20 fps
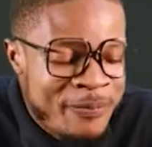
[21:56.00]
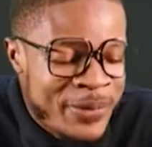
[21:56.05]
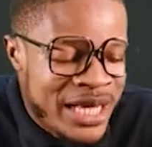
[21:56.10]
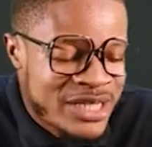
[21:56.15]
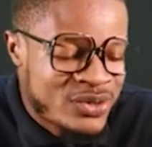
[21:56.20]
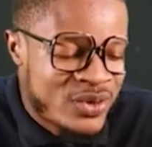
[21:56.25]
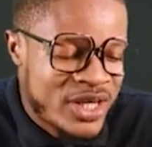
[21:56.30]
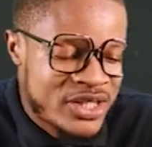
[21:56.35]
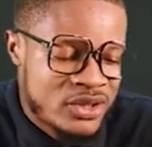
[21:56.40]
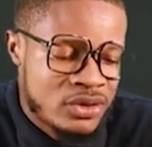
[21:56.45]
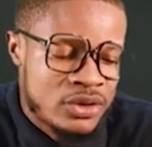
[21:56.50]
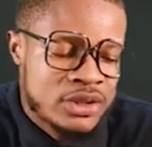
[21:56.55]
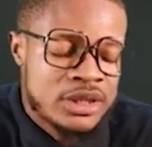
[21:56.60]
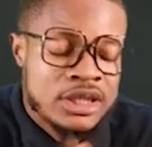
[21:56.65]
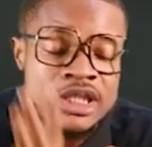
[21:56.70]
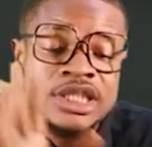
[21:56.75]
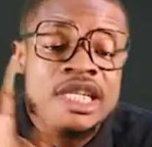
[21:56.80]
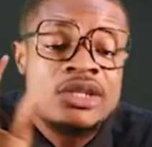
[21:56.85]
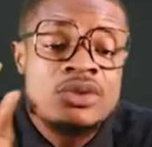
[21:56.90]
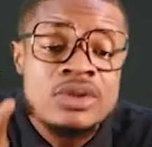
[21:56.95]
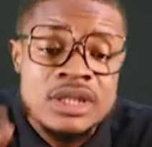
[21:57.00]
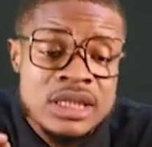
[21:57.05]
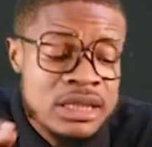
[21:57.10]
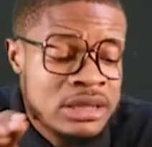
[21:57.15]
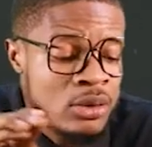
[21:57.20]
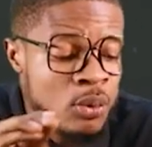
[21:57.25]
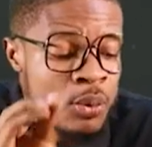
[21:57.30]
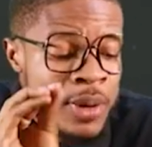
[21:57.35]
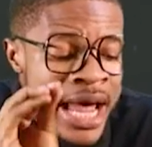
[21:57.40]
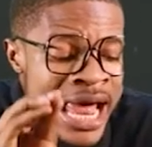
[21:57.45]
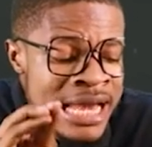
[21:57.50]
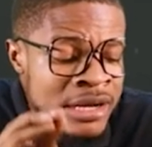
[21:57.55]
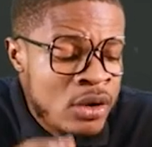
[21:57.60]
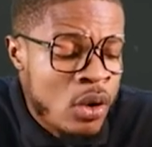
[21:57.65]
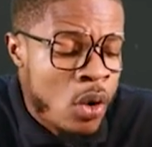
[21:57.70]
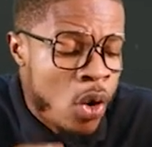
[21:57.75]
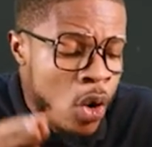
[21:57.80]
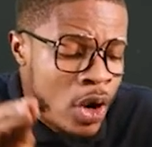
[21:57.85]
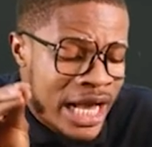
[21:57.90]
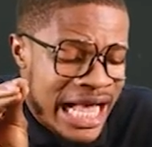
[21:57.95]
past questions. So you see, well
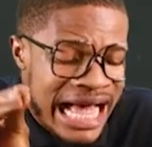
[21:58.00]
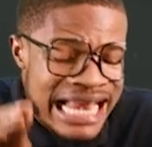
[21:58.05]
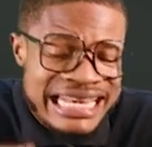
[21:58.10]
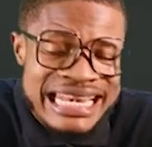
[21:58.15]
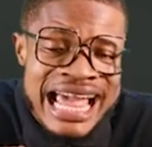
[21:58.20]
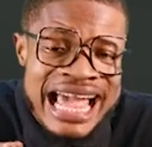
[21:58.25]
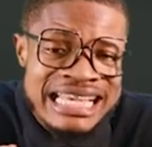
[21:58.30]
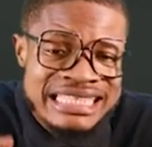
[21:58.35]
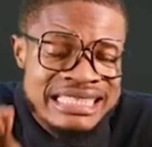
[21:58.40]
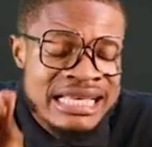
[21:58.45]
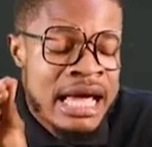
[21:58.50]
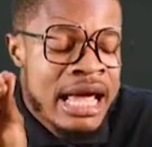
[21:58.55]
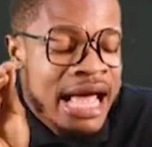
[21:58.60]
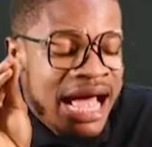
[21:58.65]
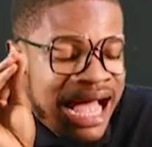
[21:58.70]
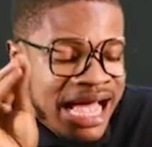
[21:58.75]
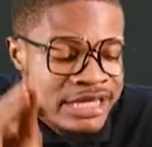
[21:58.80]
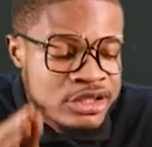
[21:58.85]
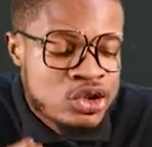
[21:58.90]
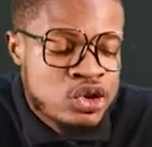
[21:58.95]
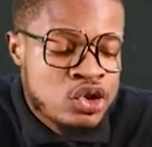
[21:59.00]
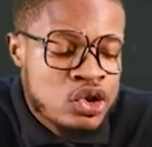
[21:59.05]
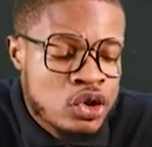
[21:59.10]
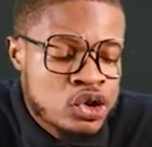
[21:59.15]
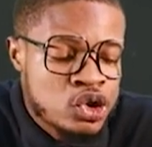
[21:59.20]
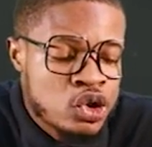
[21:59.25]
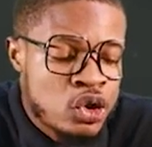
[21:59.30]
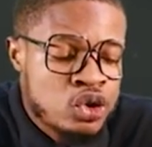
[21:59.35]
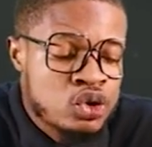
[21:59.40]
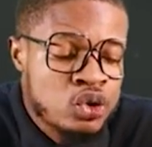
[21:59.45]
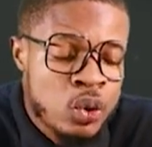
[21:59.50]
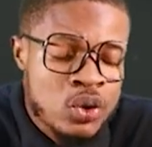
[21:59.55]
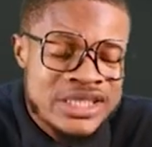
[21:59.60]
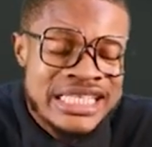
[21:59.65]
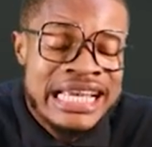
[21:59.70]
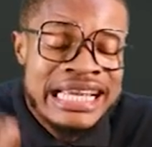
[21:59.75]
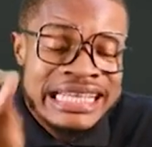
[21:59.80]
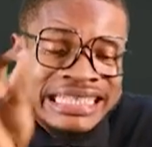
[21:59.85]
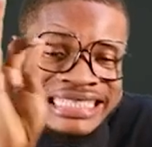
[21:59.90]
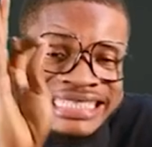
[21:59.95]
organized and structured
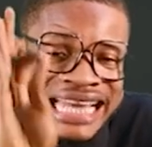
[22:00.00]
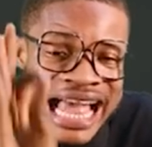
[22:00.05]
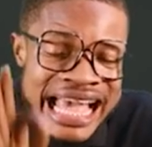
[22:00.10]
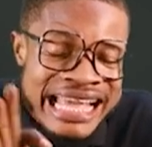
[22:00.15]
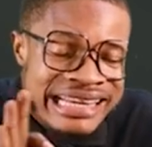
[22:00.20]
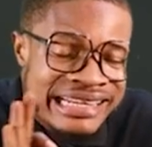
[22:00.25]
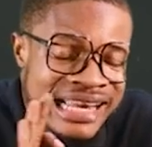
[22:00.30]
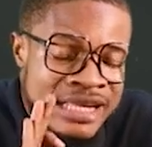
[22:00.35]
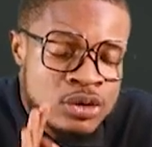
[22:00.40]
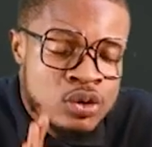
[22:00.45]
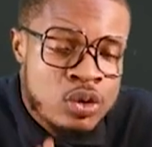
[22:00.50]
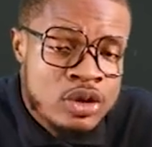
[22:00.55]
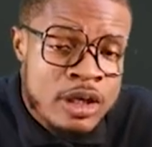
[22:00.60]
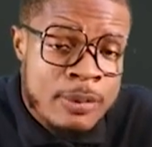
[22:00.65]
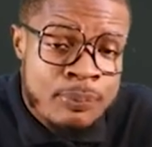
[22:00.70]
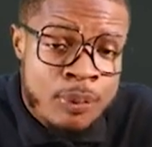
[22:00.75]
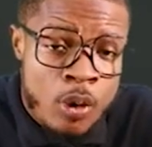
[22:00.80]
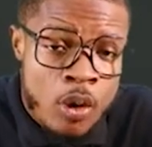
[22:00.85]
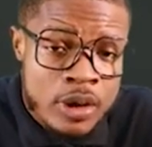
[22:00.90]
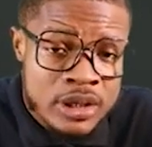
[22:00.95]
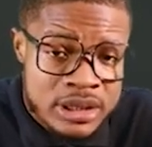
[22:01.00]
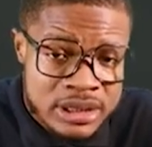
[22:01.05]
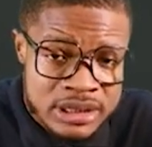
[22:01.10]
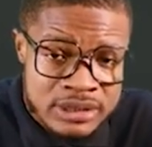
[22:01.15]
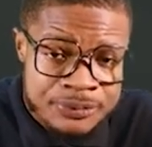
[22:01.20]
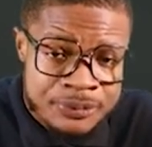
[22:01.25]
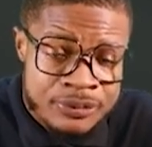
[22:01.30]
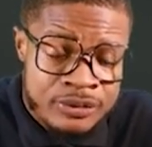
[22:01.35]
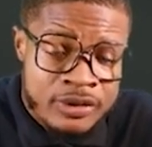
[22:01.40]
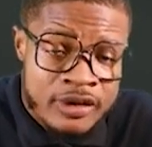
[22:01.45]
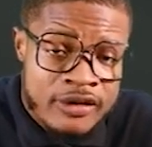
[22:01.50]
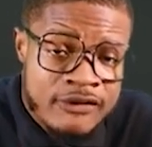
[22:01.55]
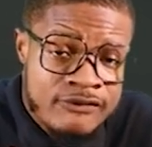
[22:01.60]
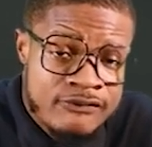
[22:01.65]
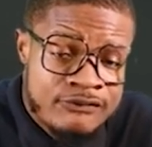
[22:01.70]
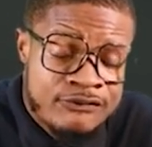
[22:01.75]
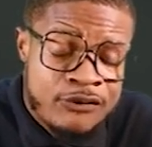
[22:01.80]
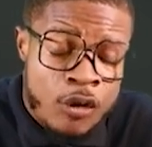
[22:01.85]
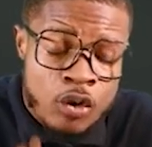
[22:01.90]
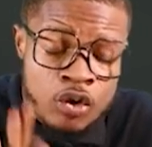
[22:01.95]
notes, direct to the points,
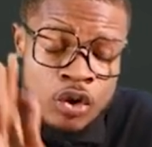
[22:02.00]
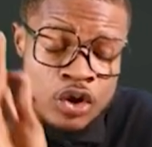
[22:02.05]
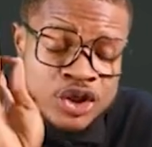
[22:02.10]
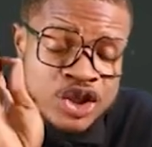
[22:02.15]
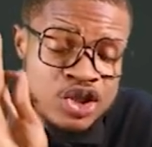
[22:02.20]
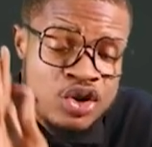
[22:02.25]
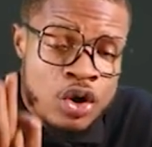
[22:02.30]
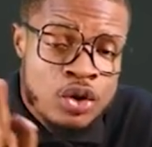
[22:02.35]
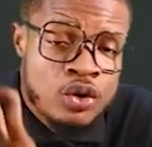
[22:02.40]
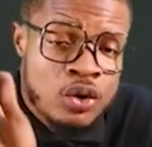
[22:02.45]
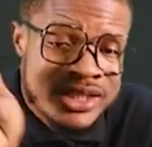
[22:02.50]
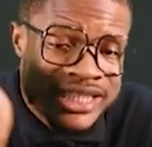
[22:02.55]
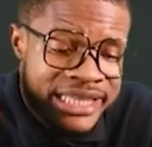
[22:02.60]
focusing on your